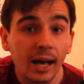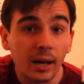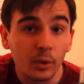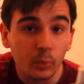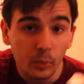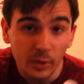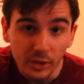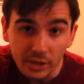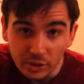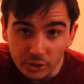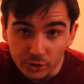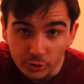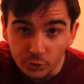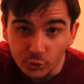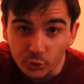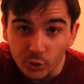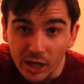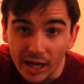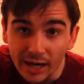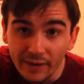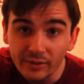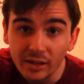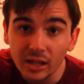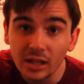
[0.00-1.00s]
When you're
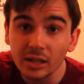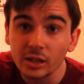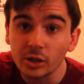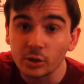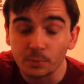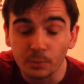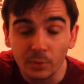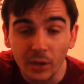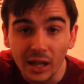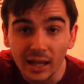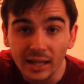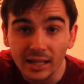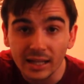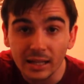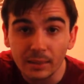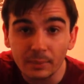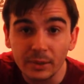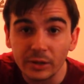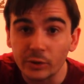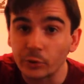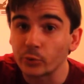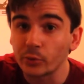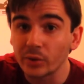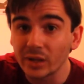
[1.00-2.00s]
traveling, you're probably gonna
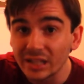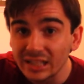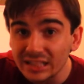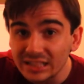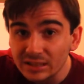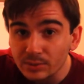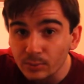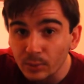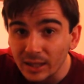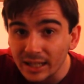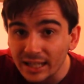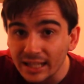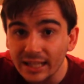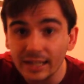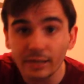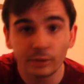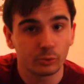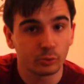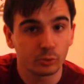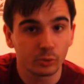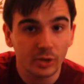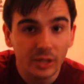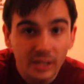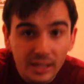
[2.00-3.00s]
be really sweaty,
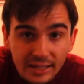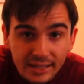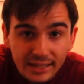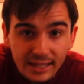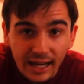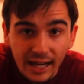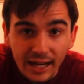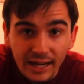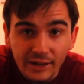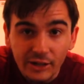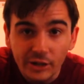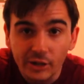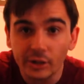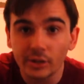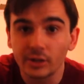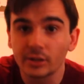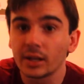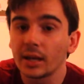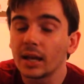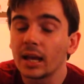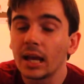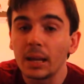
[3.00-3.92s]
really tired,